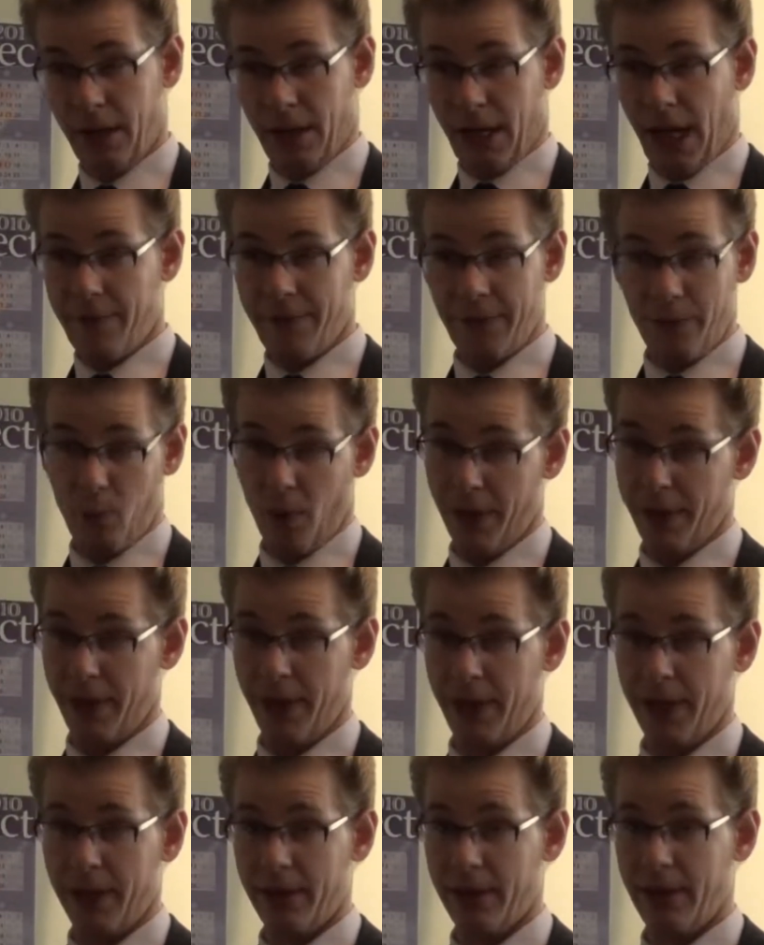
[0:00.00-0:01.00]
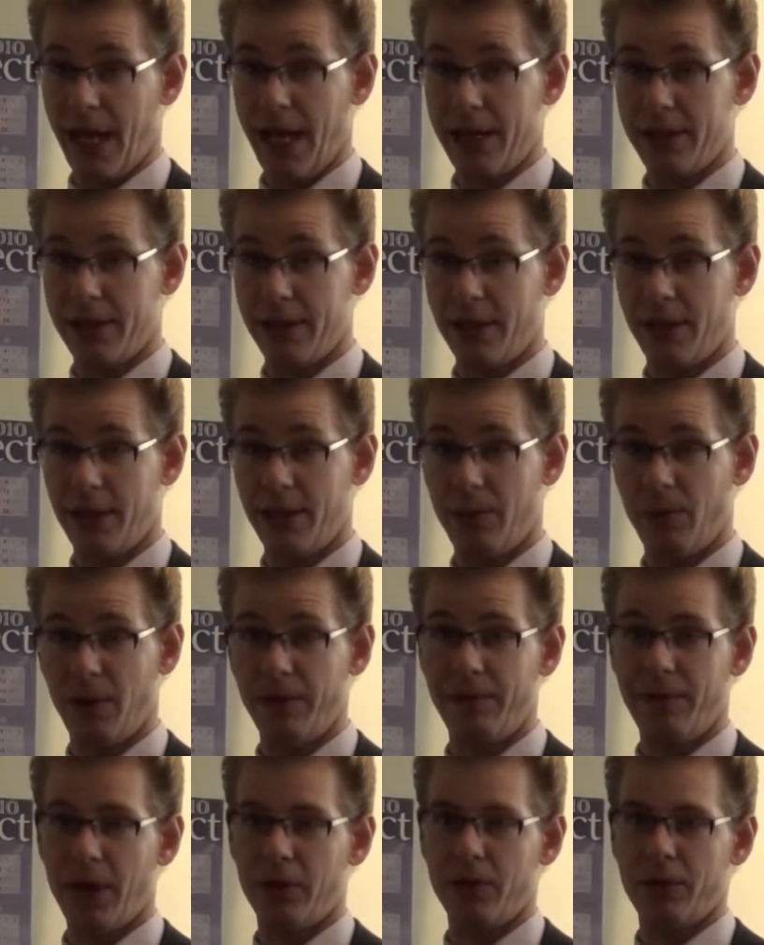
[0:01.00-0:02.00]
However, one thing that we
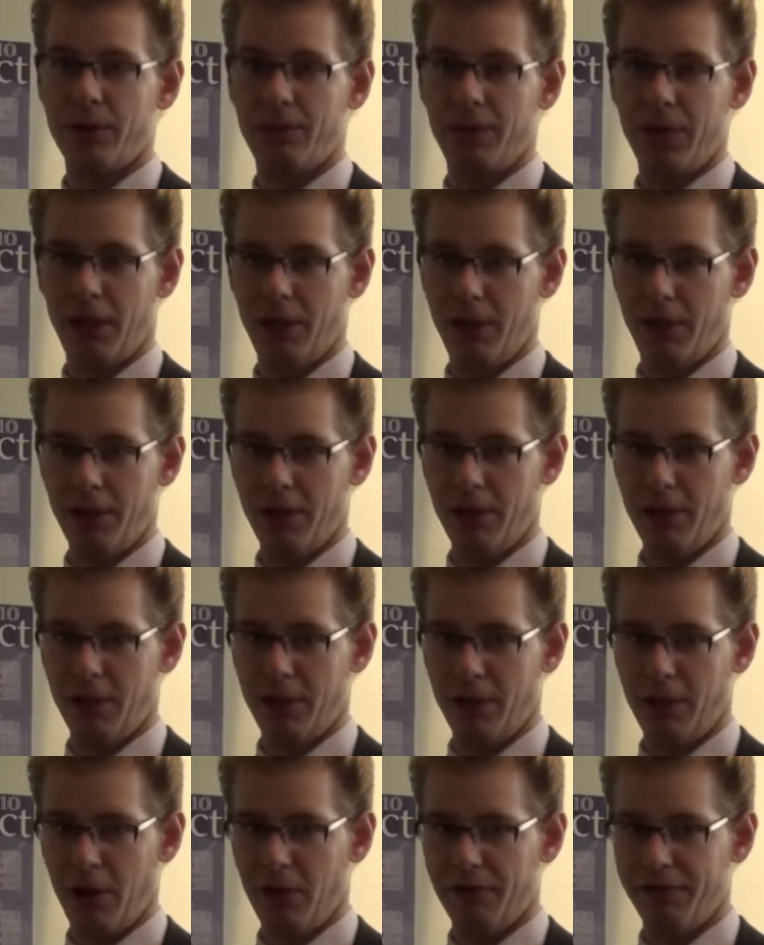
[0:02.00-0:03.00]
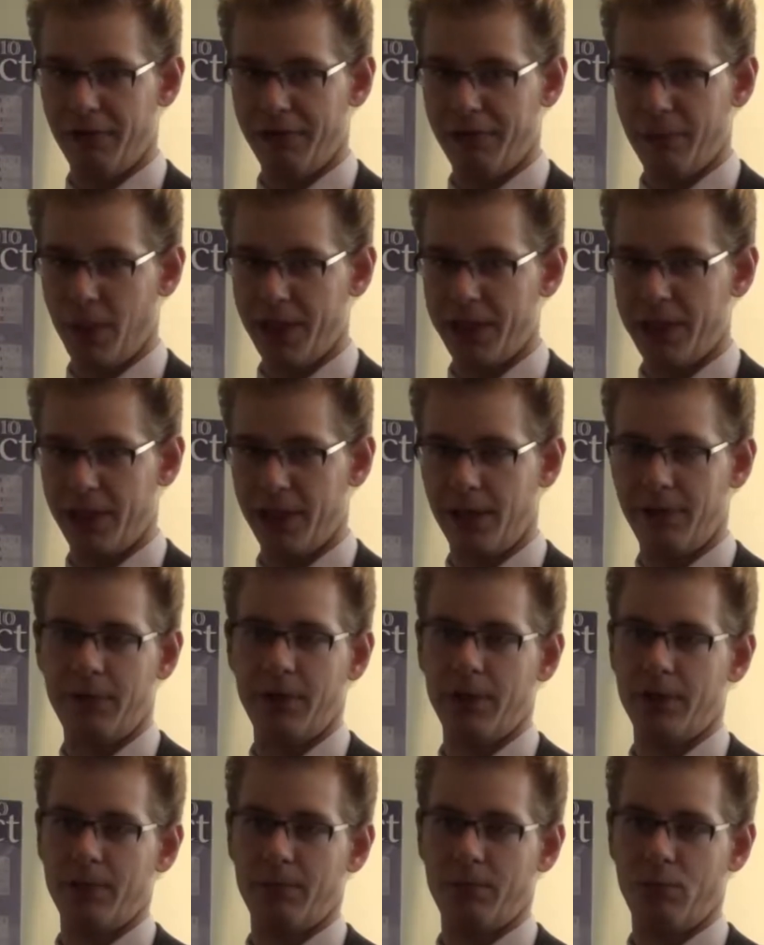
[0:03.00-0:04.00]
found to be of quite
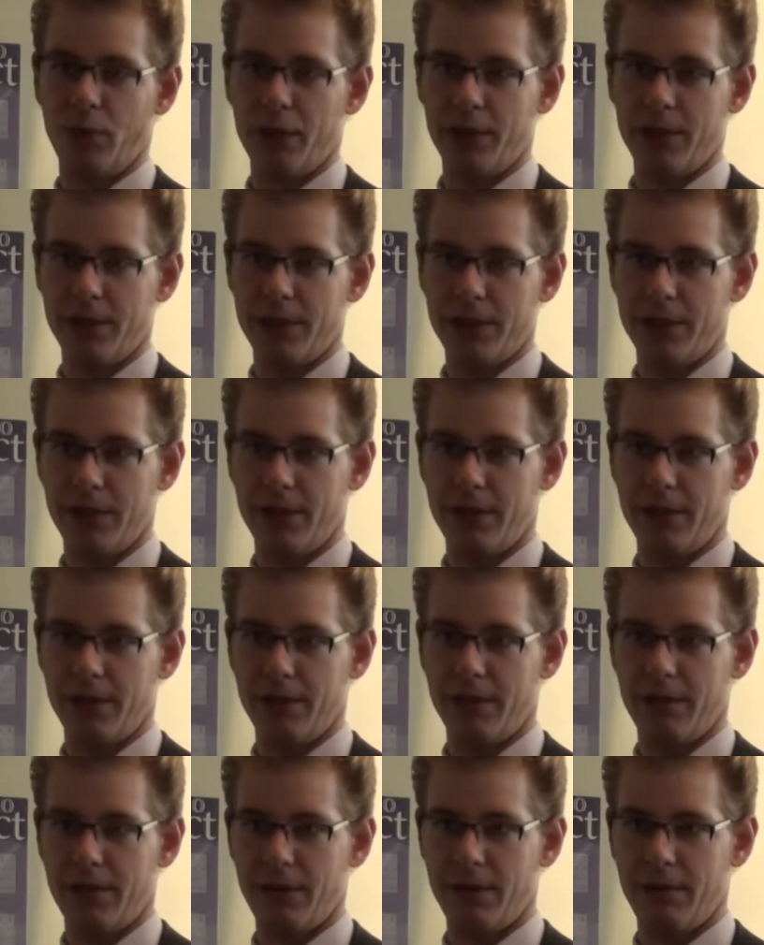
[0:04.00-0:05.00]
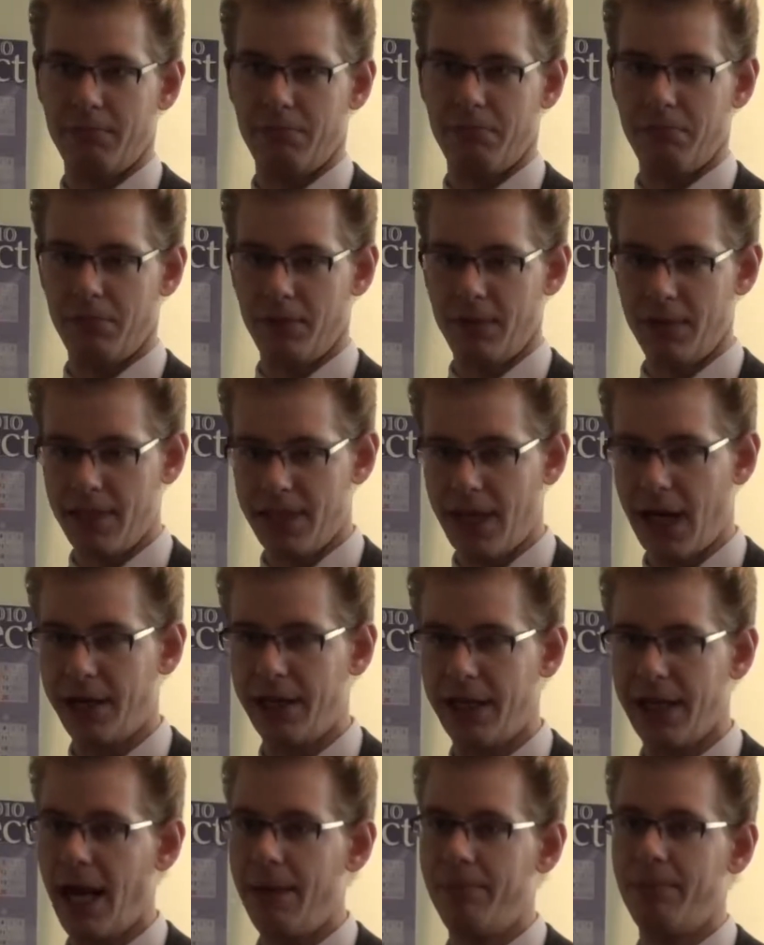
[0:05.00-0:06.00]
significant importance
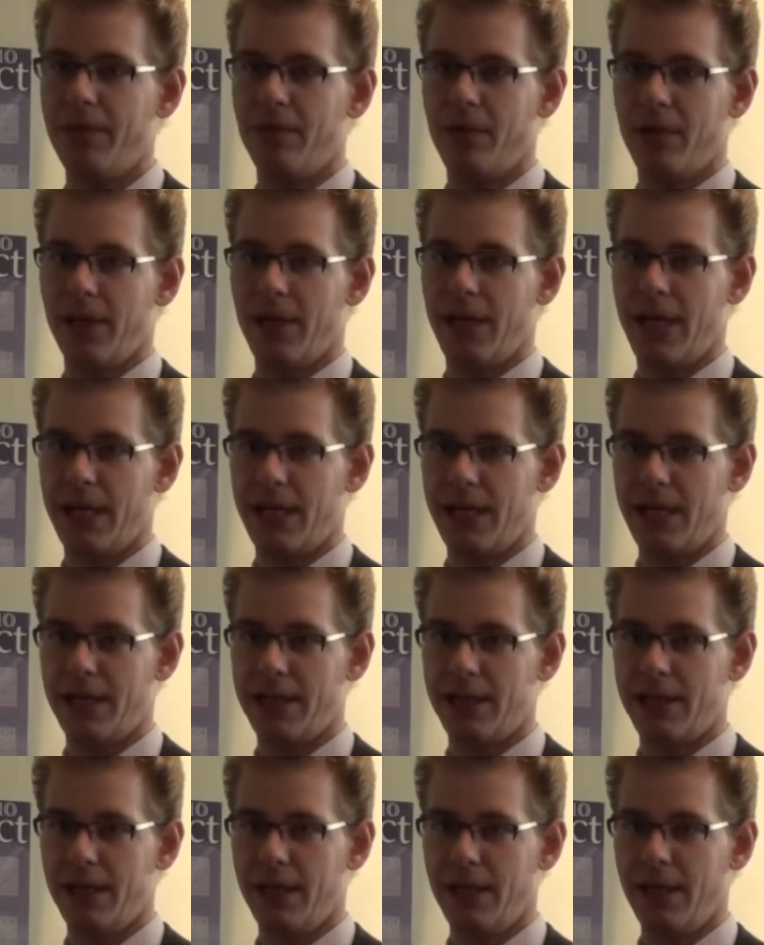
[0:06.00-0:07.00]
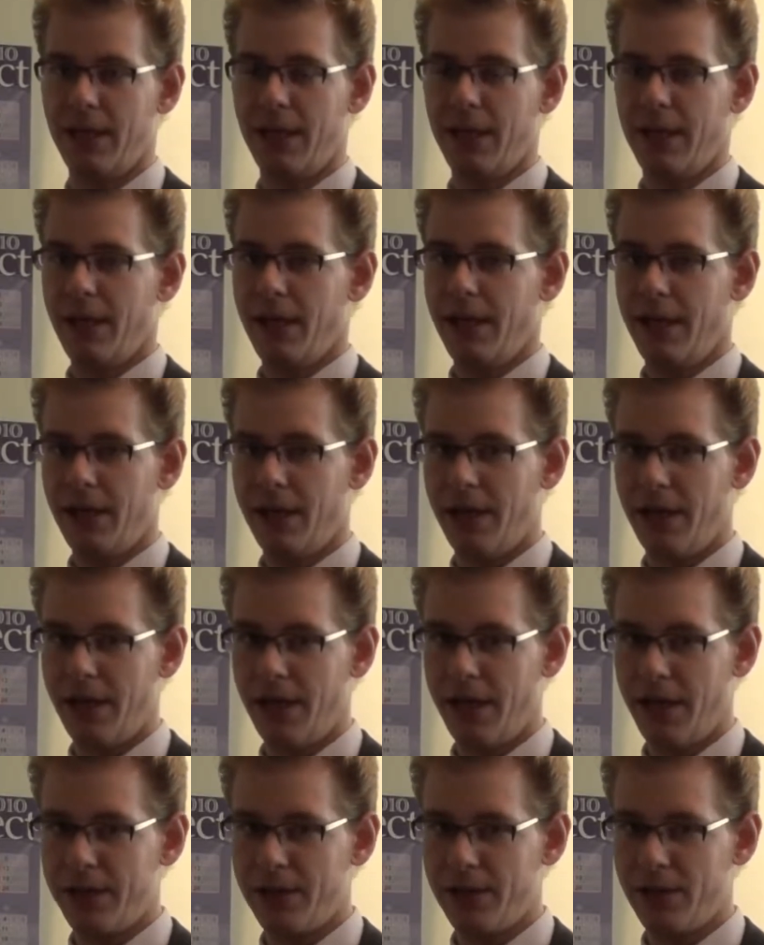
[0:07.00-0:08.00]
starting up ALACs
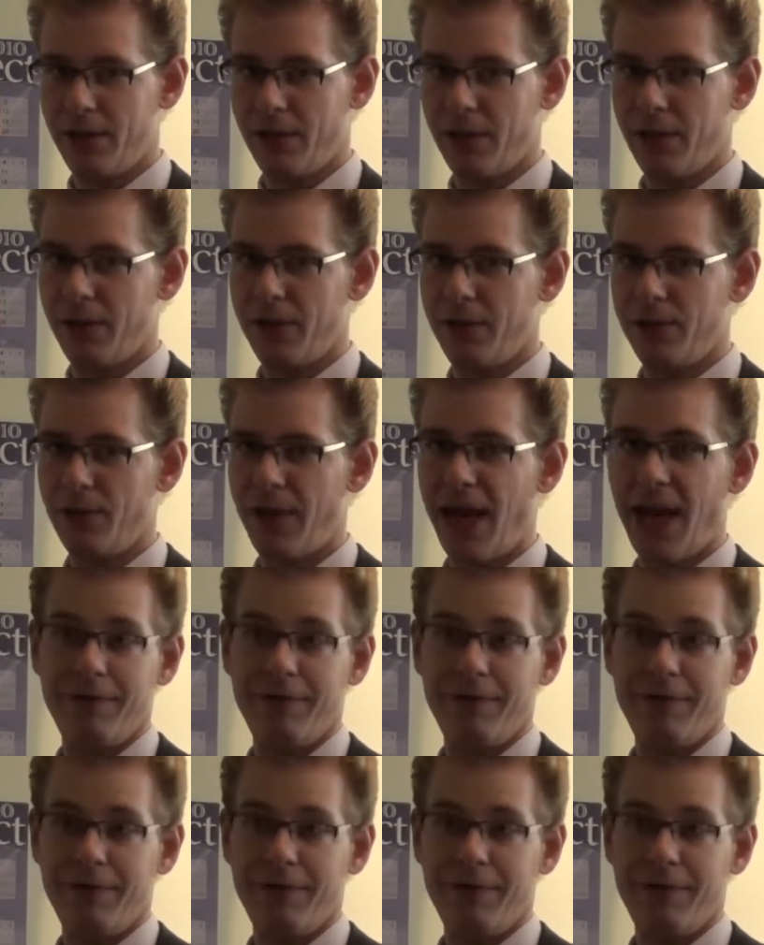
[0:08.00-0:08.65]
is to